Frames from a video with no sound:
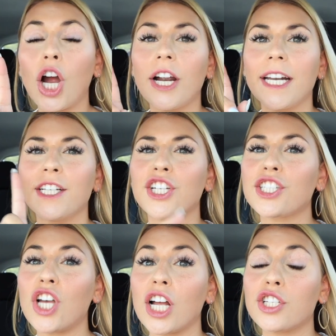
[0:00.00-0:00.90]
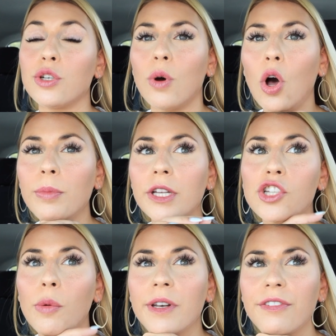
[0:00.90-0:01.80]
Alrighty, just got to
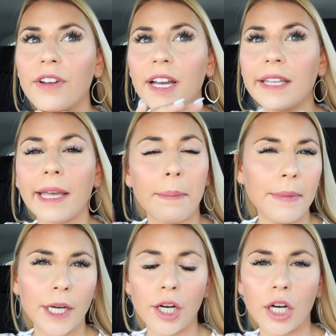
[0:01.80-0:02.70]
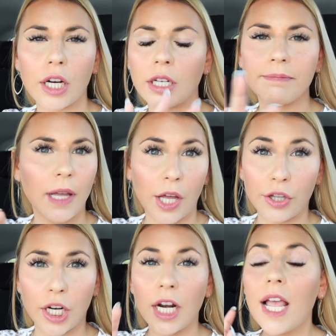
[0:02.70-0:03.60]
HomeGoods hoping to find like mirror,
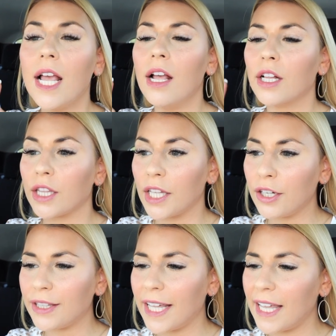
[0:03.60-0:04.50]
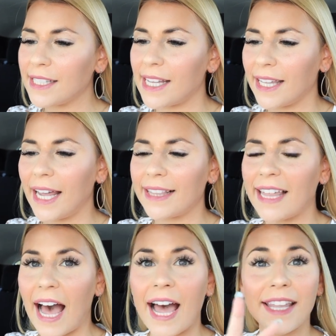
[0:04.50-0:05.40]
other little things like
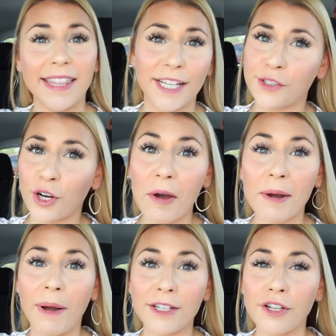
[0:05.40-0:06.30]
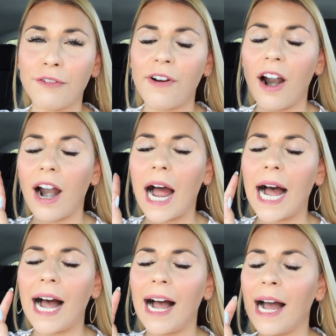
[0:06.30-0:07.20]
that. Things are going well so far.
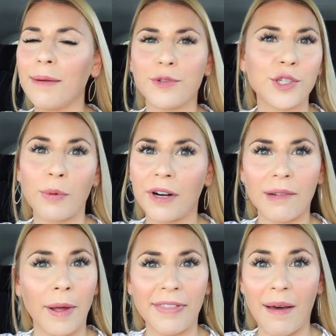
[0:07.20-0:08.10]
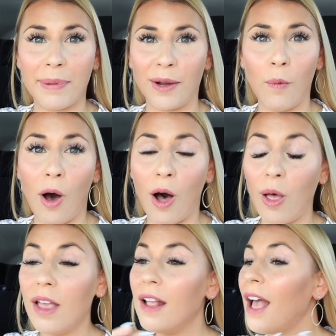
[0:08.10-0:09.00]
I'm just worried about that big
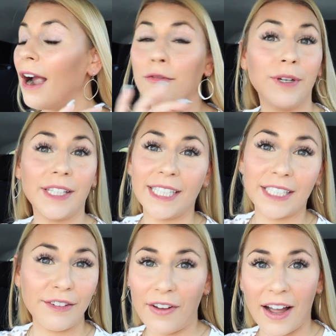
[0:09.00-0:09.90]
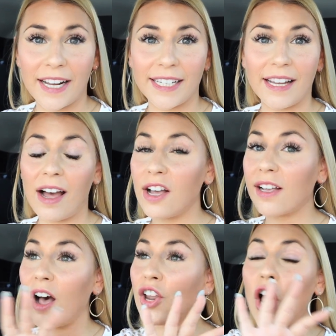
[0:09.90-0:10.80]
wall. I really need to find
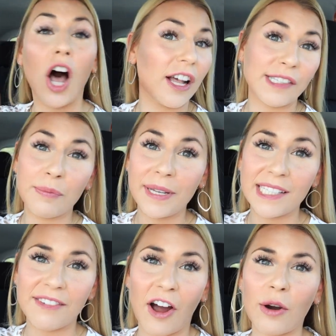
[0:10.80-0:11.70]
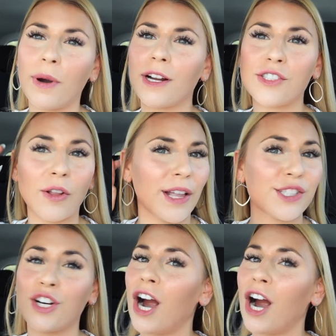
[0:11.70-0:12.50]
an awesome piece of artwork, so let's